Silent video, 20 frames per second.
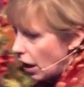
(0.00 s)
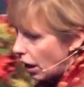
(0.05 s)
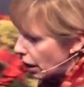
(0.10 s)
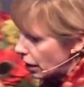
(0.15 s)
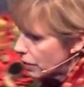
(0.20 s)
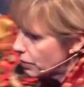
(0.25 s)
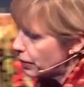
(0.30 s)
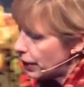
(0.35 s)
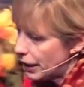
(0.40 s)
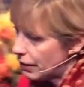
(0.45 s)

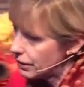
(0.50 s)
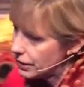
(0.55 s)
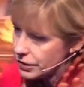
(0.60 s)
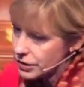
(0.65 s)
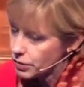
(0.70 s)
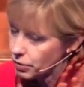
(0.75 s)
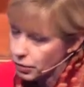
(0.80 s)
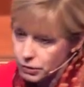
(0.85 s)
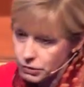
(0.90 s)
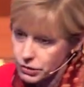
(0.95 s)
Aren't
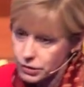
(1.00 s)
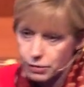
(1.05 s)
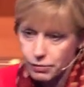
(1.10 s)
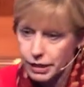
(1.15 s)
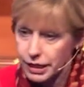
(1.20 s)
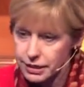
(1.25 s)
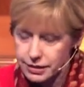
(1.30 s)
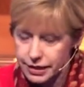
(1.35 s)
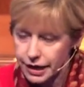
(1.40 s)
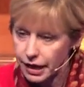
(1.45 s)
parents supposed to
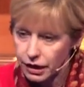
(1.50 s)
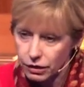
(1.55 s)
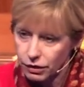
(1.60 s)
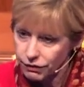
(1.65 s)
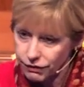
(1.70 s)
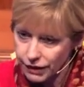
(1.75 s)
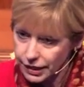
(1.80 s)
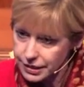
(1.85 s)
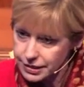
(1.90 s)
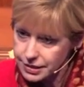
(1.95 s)
make
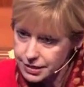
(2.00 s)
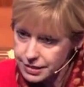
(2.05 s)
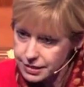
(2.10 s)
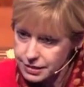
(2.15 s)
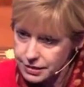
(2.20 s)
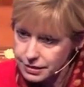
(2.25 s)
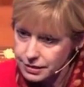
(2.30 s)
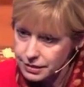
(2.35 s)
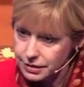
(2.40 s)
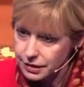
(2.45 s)

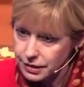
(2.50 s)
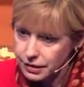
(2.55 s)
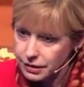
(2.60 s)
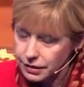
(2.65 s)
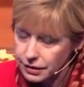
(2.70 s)
sacrifices?